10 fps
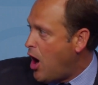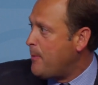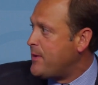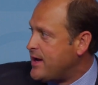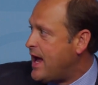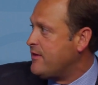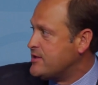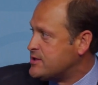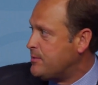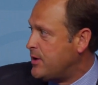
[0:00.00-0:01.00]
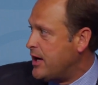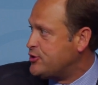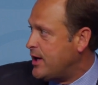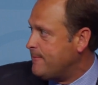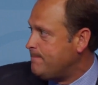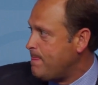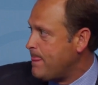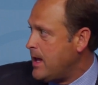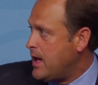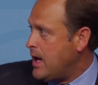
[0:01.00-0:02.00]
up and down the supply chain.
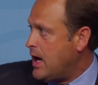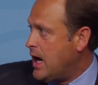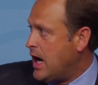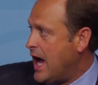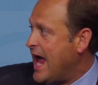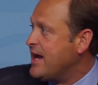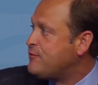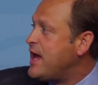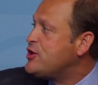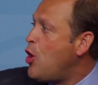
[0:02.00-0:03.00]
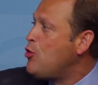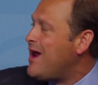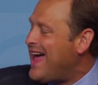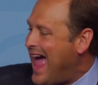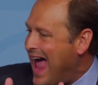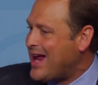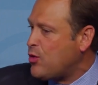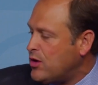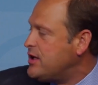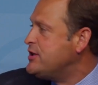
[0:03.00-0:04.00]
And if they don't
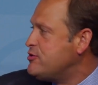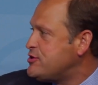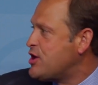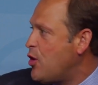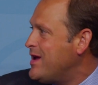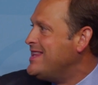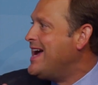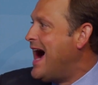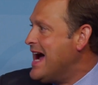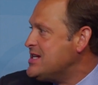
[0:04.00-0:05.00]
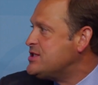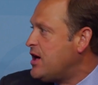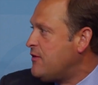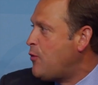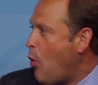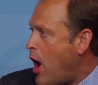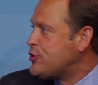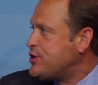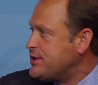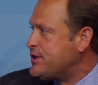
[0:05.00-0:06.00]
accurately do so in the eyes of
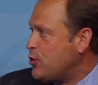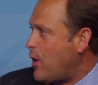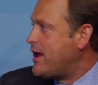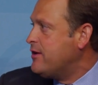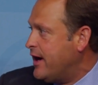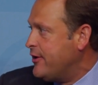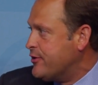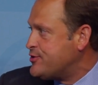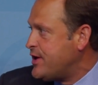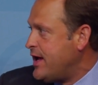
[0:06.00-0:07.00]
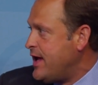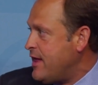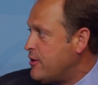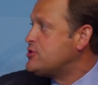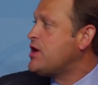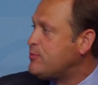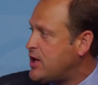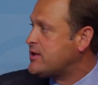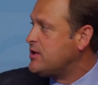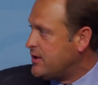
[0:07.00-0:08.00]
Washington regulators, they're
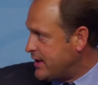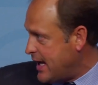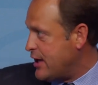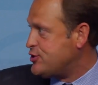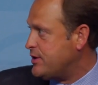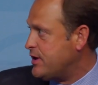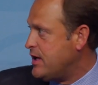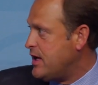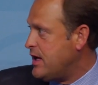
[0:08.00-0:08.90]
subject to litigation.